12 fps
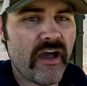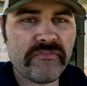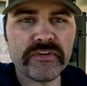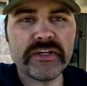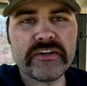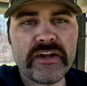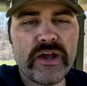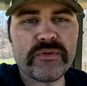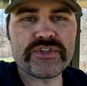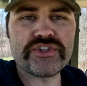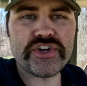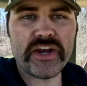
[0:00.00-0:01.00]
I figured I
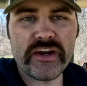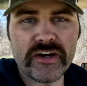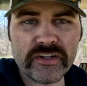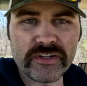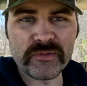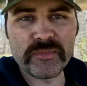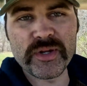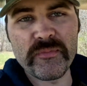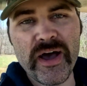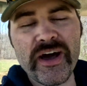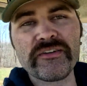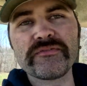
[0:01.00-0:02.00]
would share a little bit
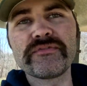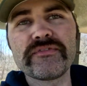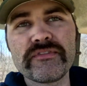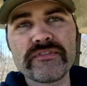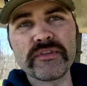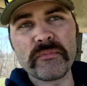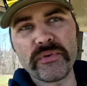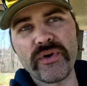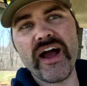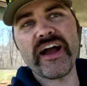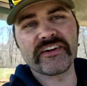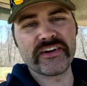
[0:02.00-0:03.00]
about the
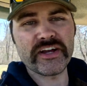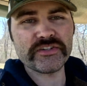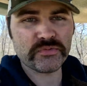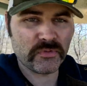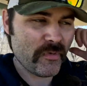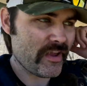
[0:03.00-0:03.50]
progress we're